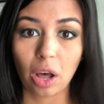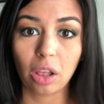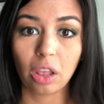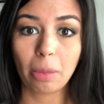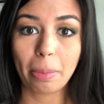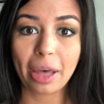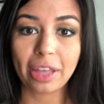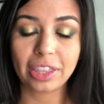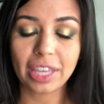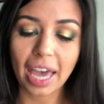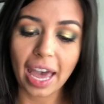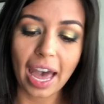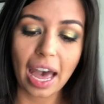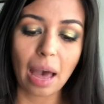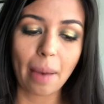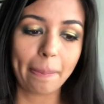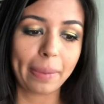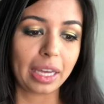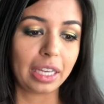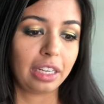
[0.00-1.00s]
all about the
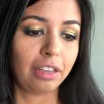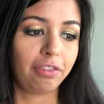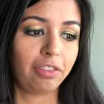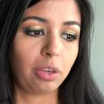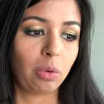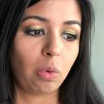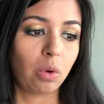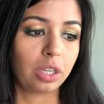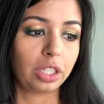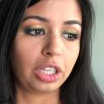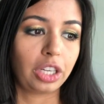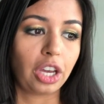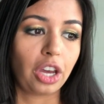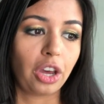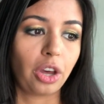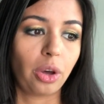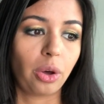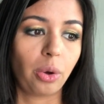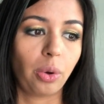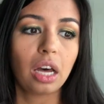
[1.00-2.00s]
app, and if you want to
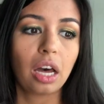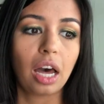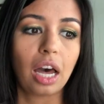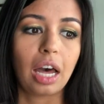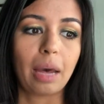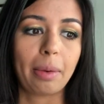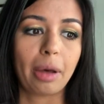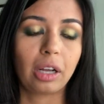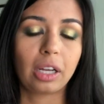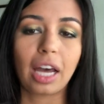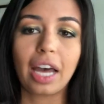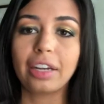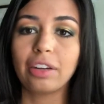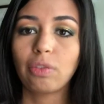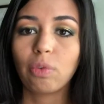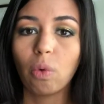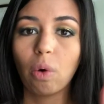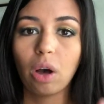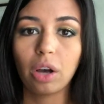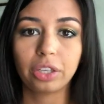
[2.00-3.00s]
know, I'll kind
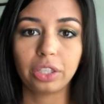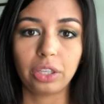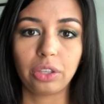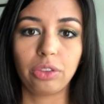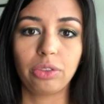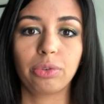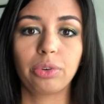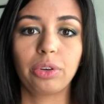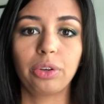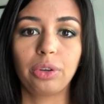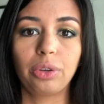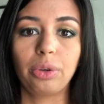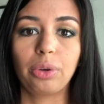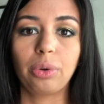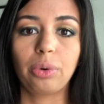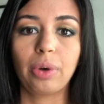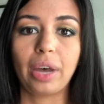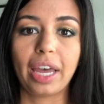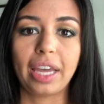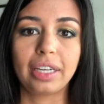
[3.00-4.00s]
of walk you
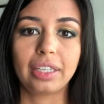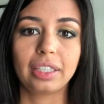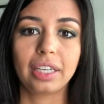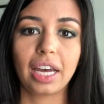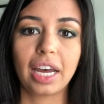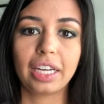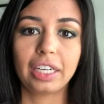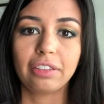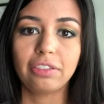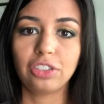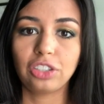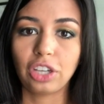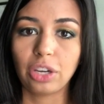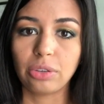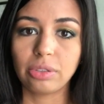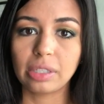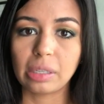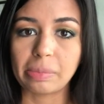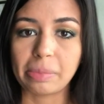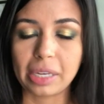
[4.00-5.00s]
through and kind of show
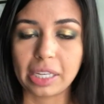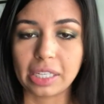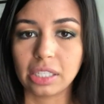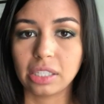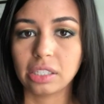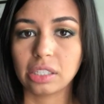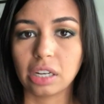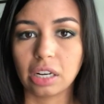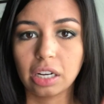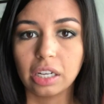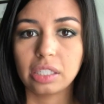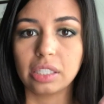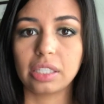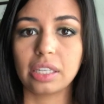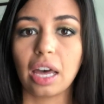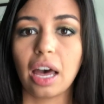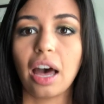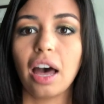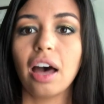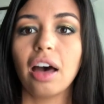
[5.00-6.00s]
some inserts
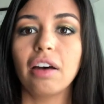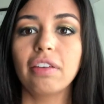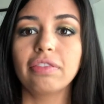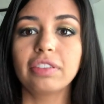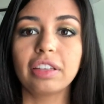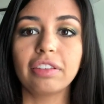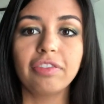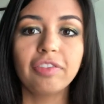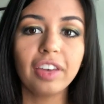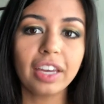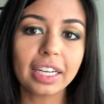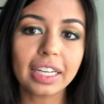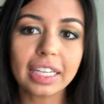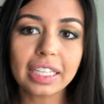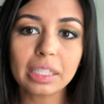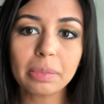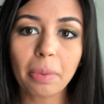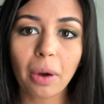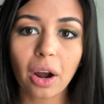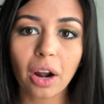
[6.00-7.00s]
of the
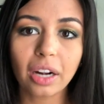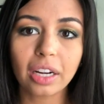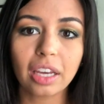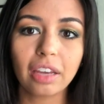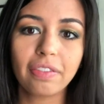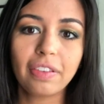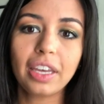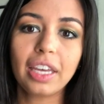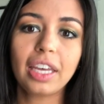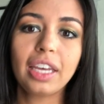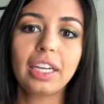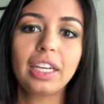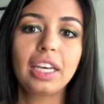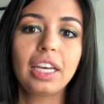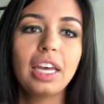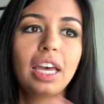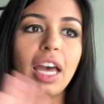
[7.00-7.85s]
fitness part of it,